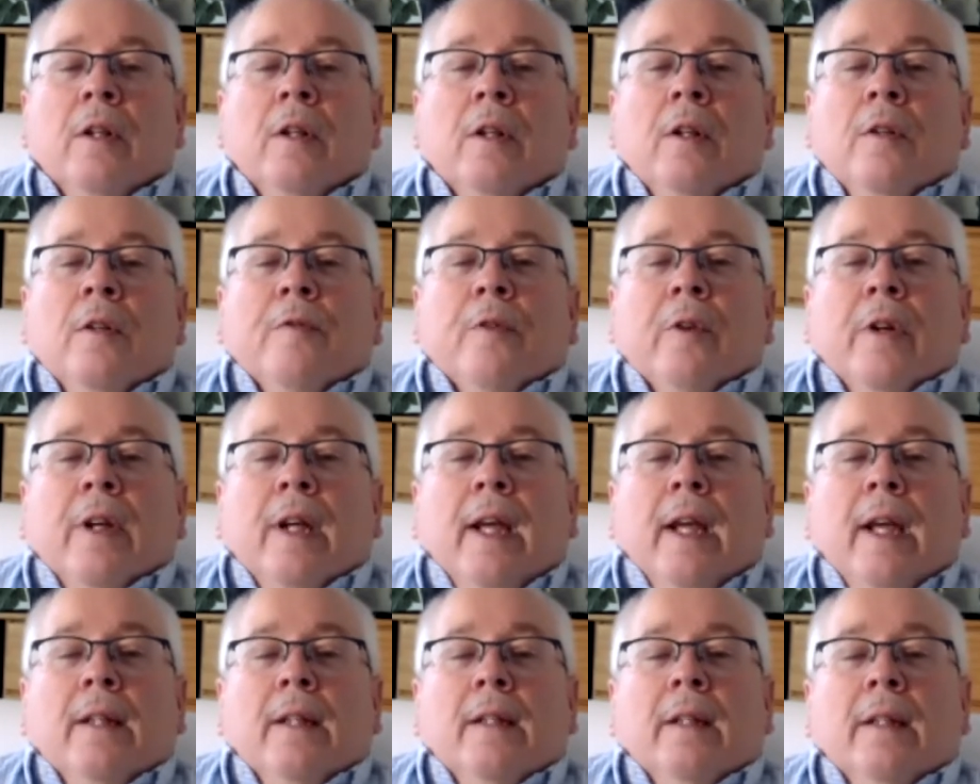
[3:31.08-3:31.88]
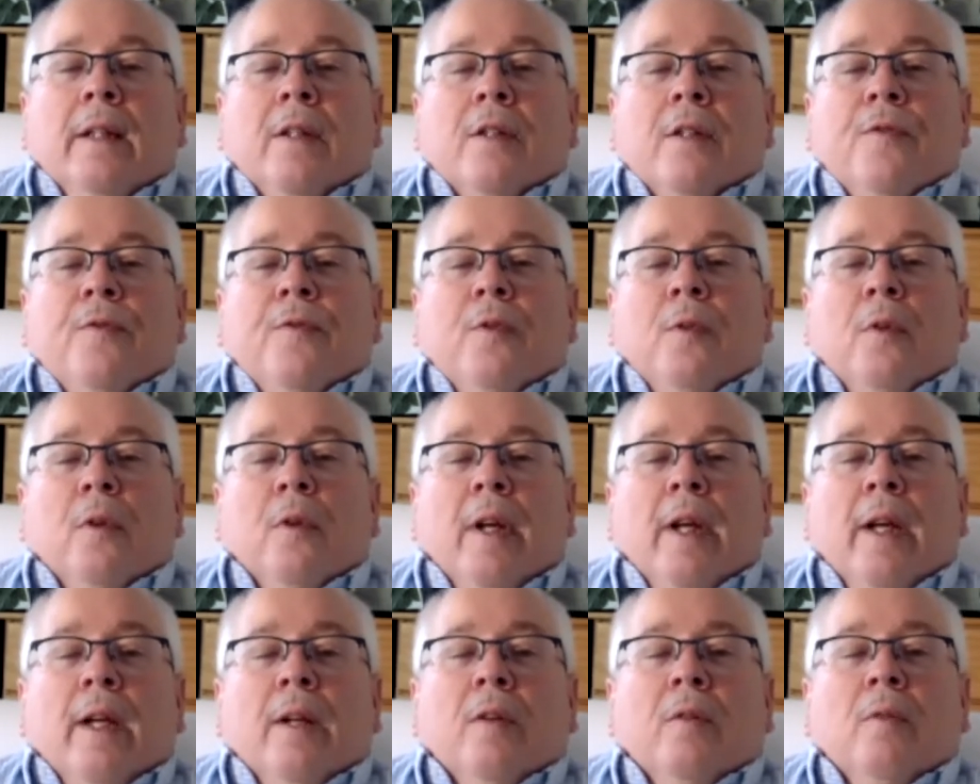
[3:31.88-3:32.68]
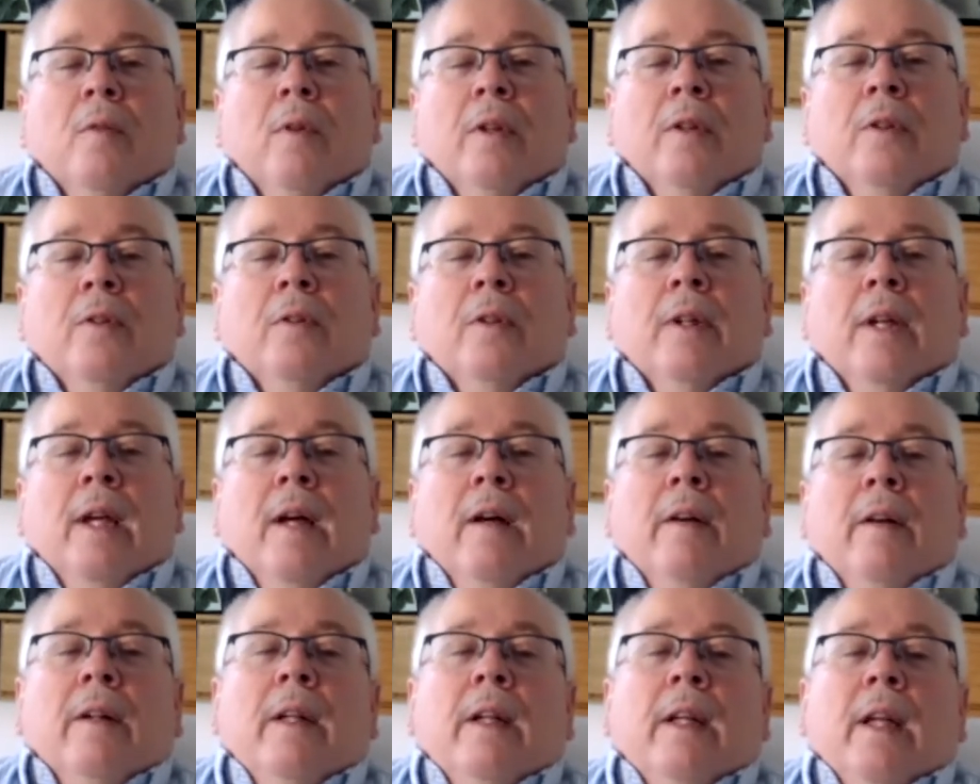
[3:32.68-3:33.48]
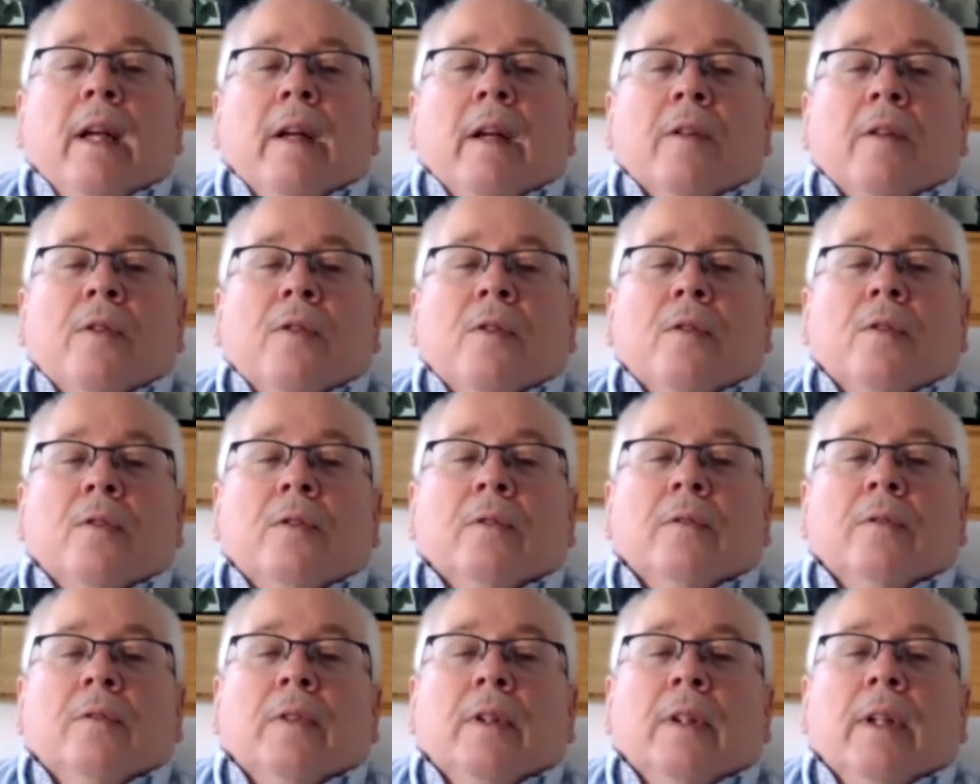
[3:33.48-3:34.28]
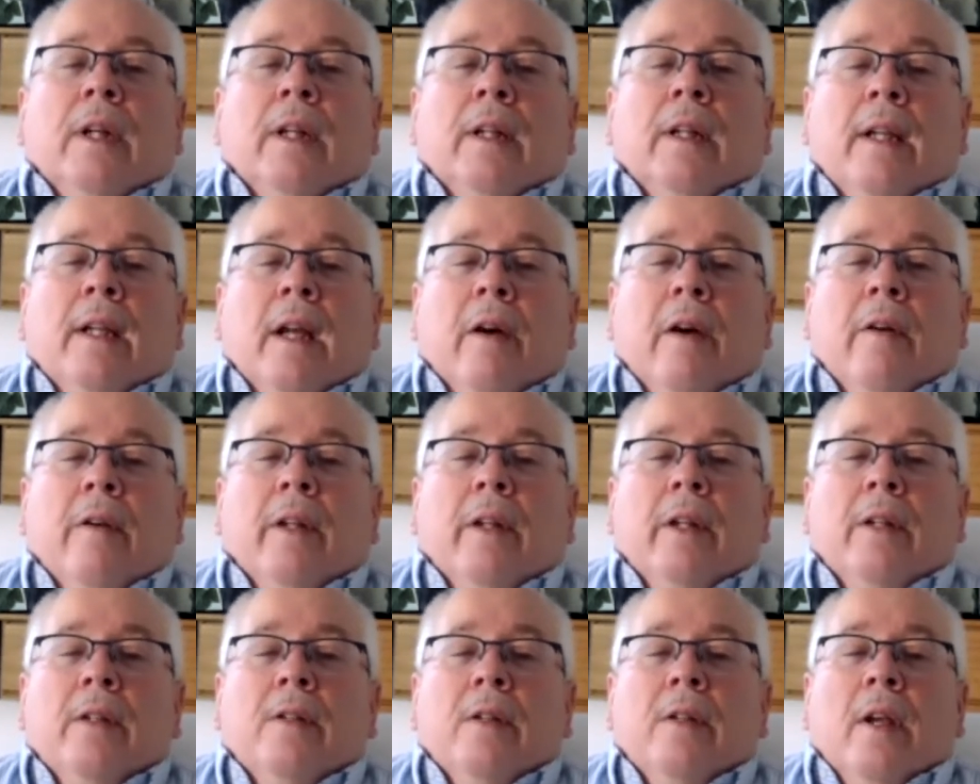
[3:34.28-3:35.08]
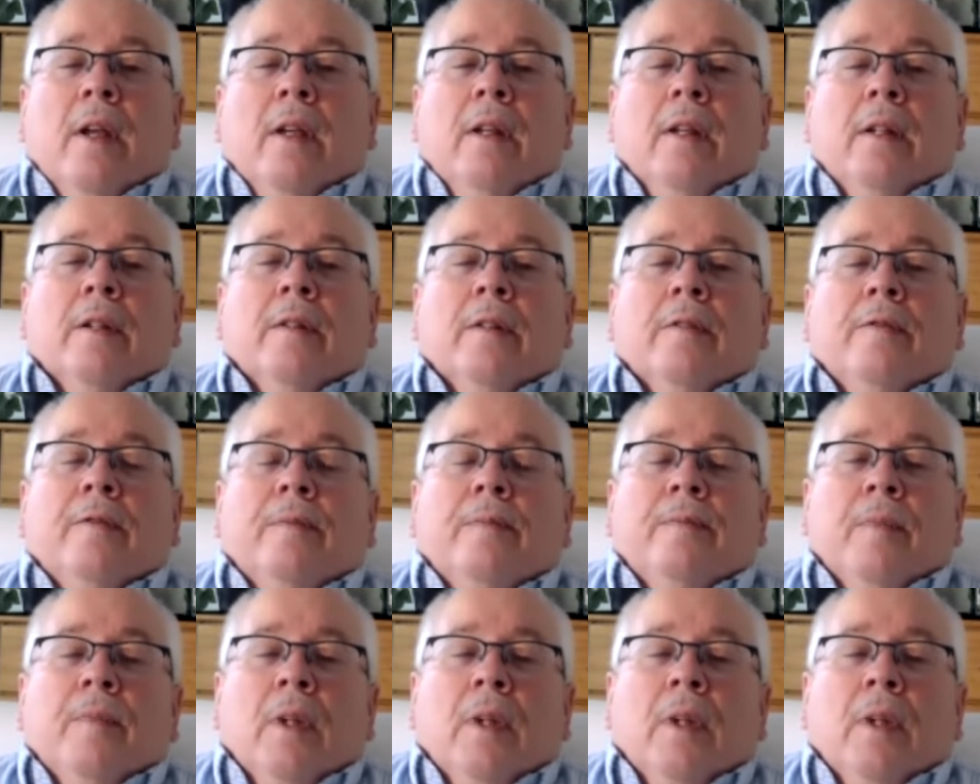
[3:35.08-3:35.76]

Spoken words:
for candidates for Anne Arundel County Council and County Executive.